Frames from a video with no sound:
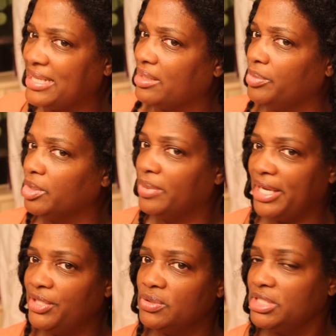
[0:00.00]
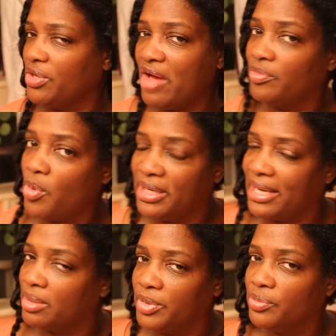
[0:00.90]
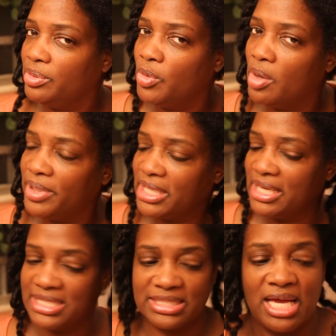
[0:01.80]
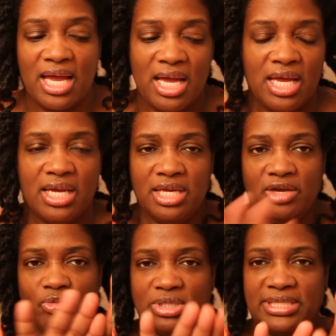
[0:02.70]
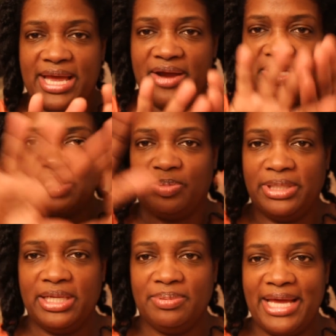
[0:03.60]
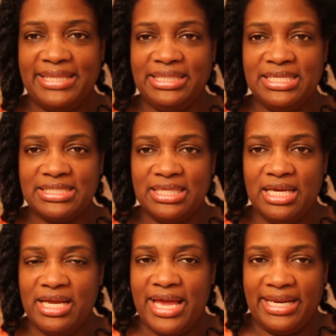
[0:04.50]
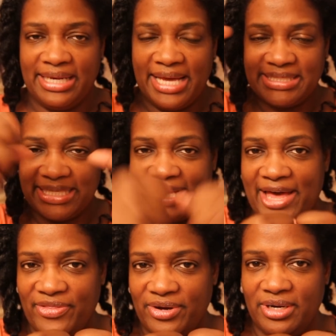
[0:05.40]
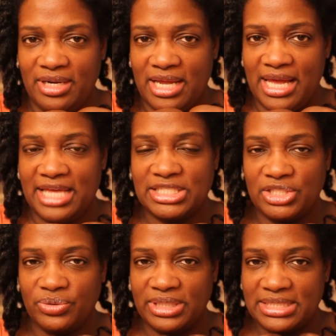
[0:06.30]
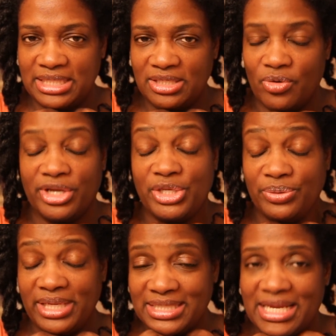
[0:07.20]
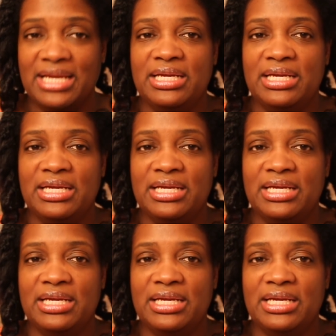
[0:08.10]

like down the middle, but I usually don't have a part down the middle anymore because once the hair is split up like this and not together as a unity or unit,